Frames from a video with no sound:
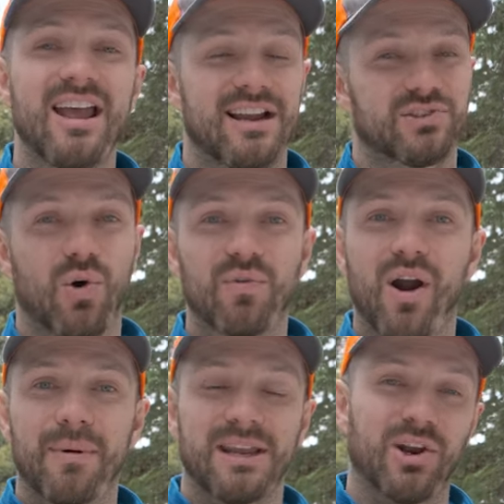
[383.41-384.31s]
It's over
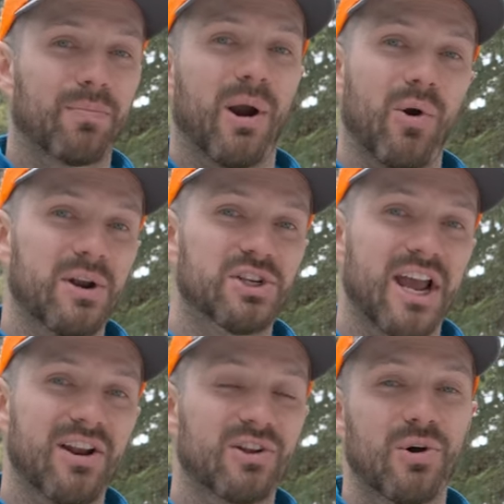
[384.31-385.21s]
on my Gear Priority
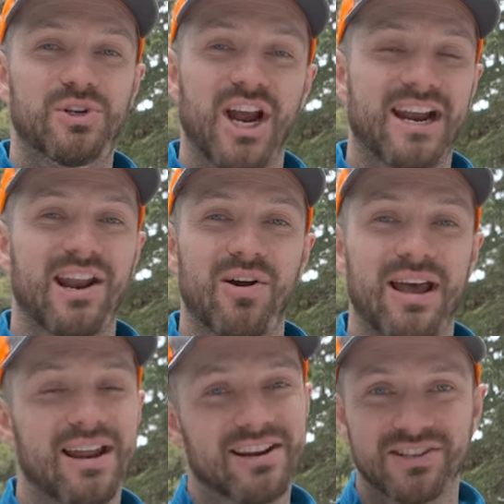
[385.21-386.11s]
channel. Go check it out
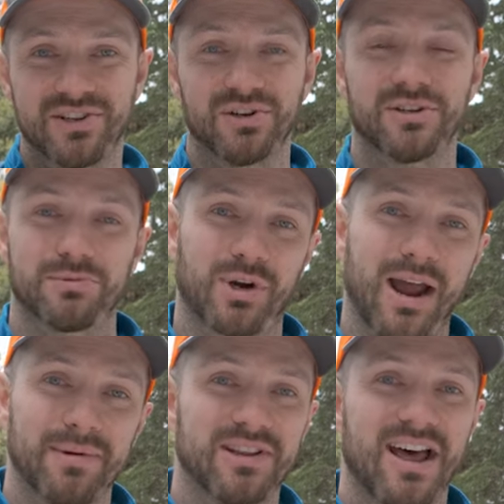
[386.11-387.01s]
and consider
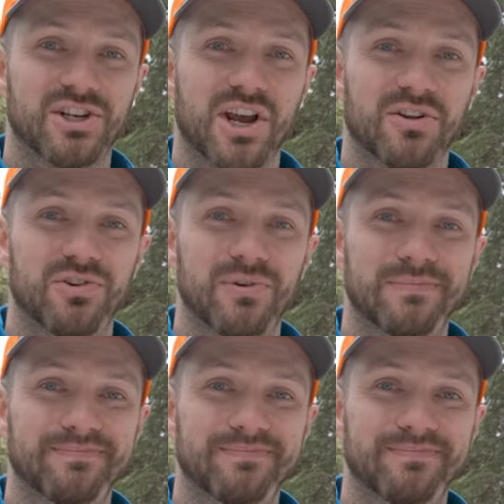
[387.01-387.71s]
subscribing to that channel too.